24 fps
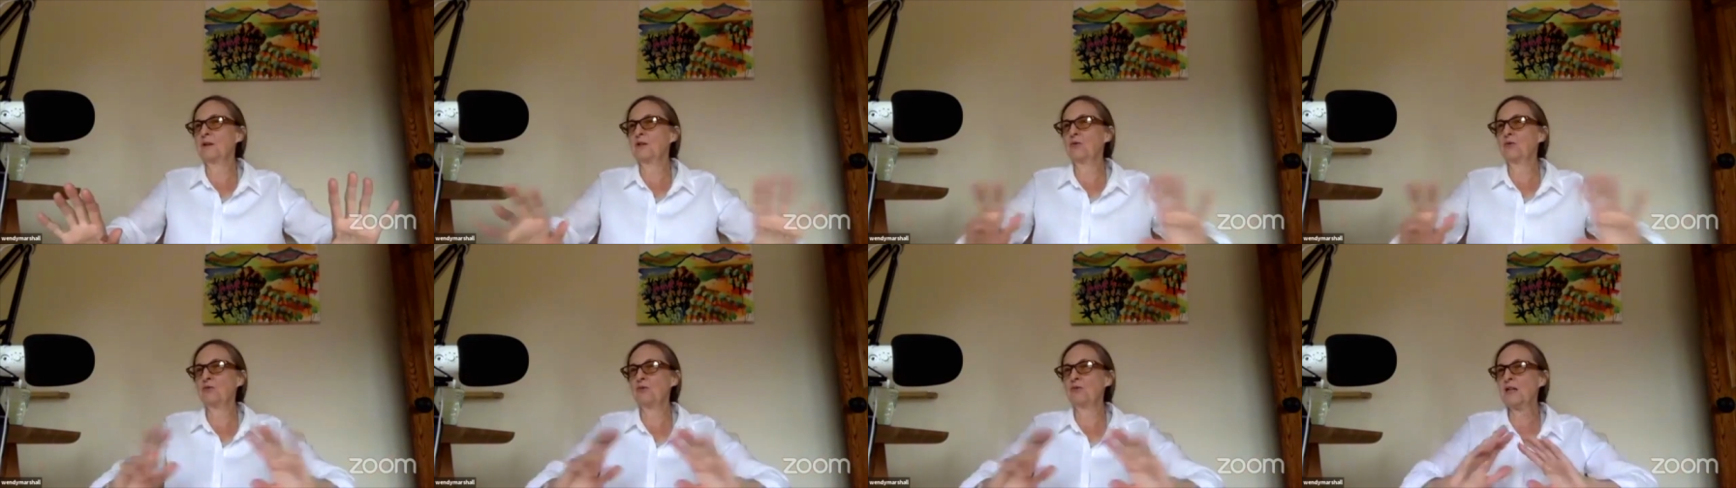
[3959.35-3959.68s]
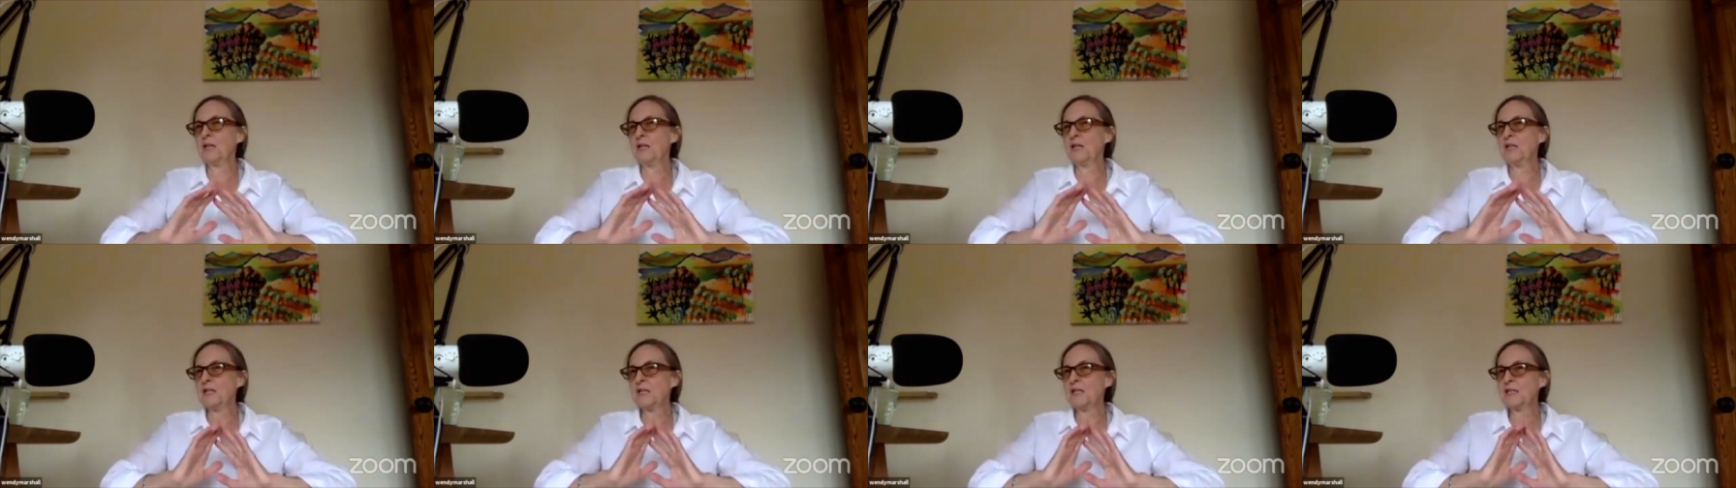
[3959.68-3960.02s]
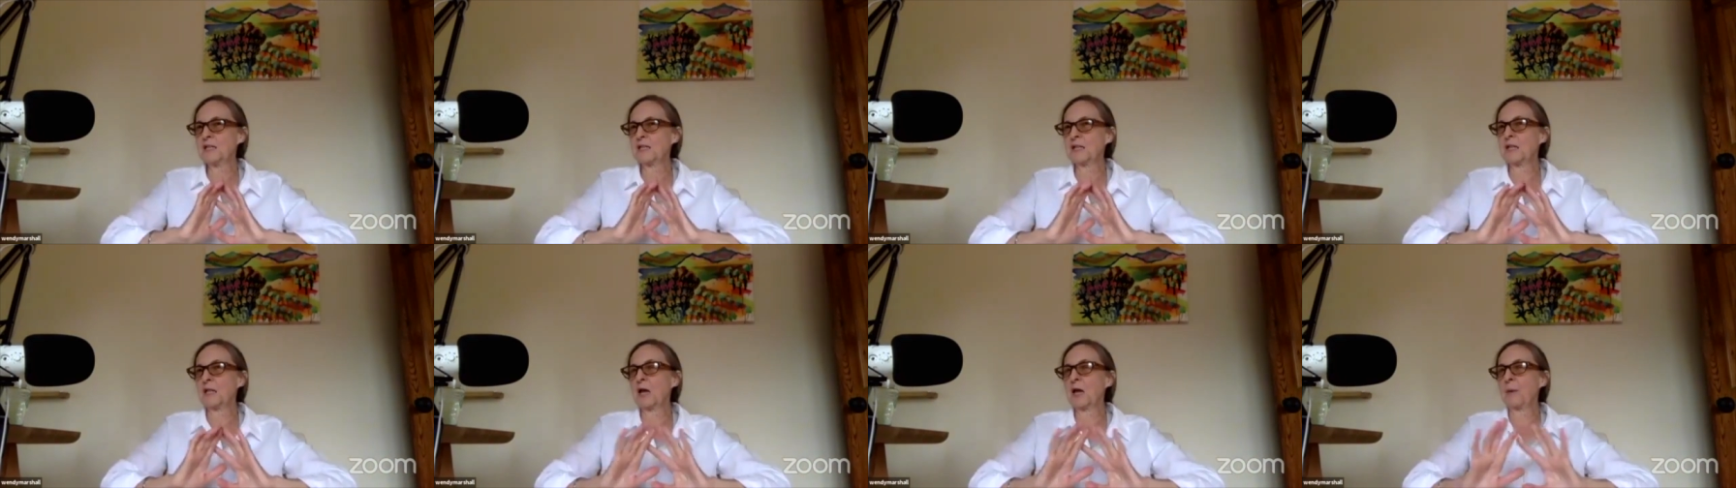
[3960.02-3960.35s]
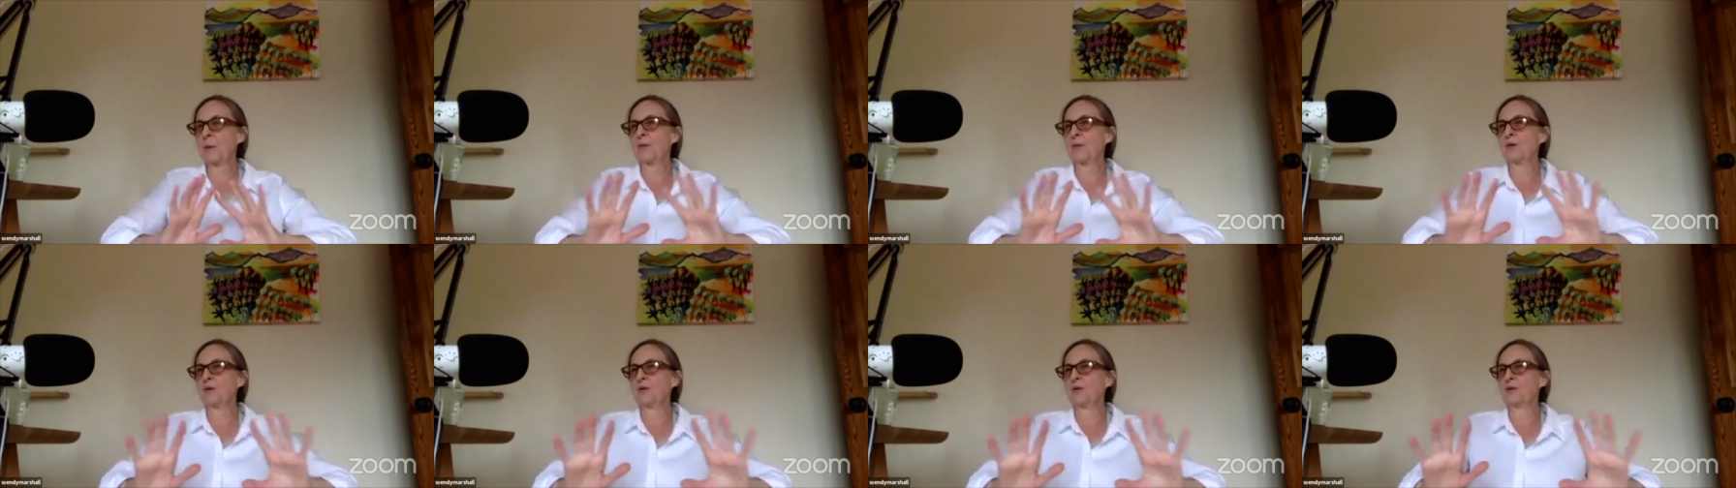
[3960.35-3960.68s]
releasing that
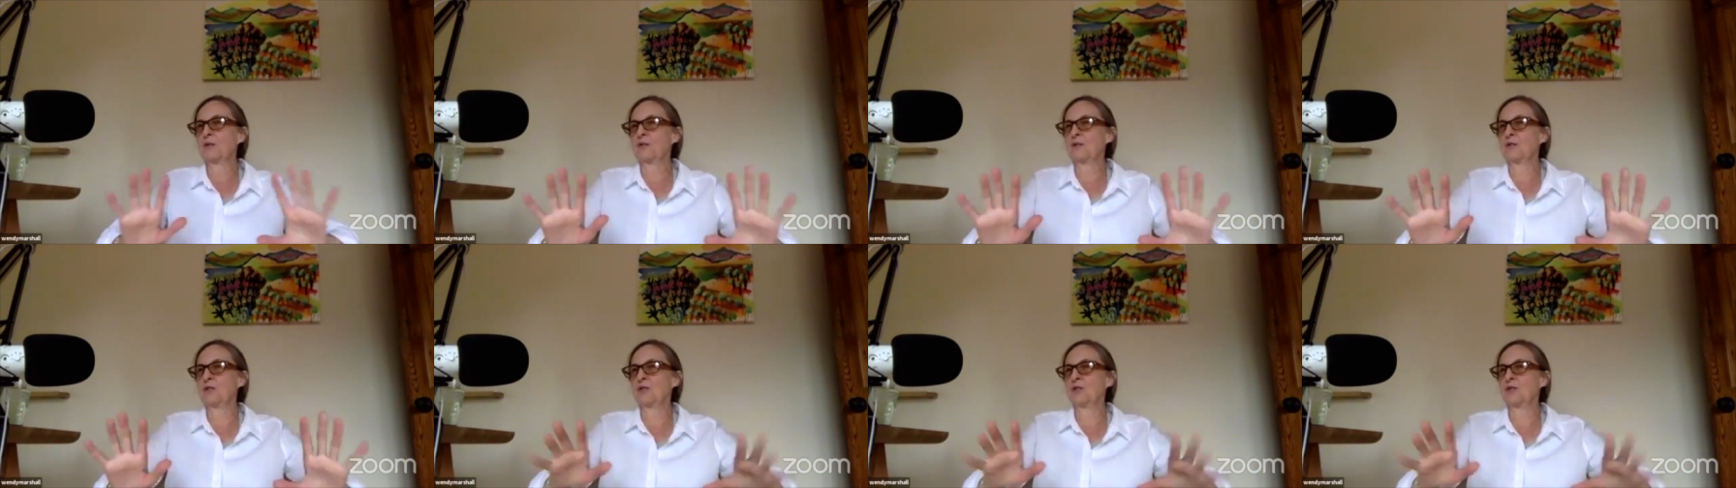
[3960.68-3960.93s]
person.